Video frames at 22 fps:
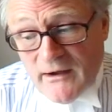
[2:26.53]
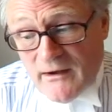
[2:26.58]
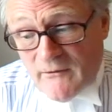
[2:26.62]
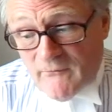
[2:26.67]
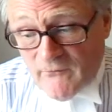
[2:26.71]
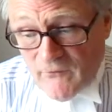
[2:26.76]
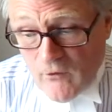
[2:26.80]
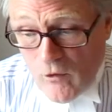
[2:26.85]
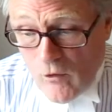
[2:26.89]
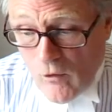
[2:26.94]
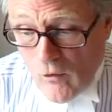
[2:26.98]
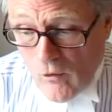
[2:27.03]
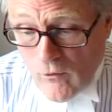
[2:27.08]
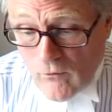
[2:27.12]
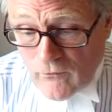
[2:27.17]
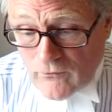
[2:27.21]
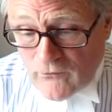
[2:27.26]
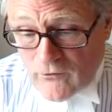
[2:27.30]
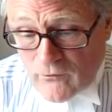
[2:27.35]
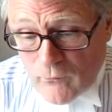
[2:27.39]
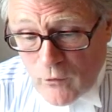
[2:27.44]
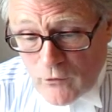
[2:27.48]

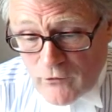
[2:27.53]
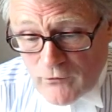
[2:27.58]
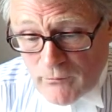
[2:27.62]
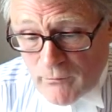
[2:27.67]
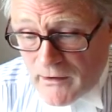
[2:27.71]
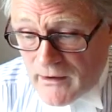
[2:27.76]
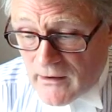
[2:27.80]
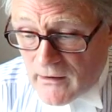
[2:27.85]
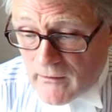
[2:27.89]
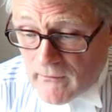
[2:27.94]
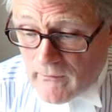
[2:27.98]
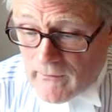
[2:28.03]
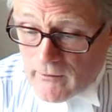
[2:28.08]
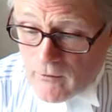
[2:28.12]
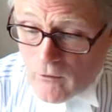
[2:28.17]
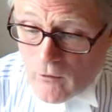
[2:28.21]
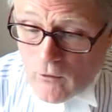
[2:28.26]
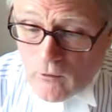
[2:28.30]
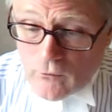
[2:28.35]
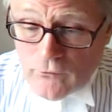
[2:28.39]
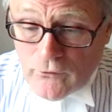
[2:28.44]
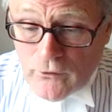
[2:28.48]
involved and what's been going
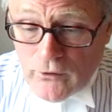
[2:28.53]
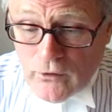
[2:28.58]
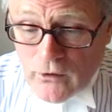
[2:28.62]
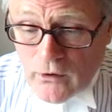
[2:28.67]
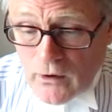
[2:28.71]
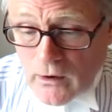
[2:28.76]
on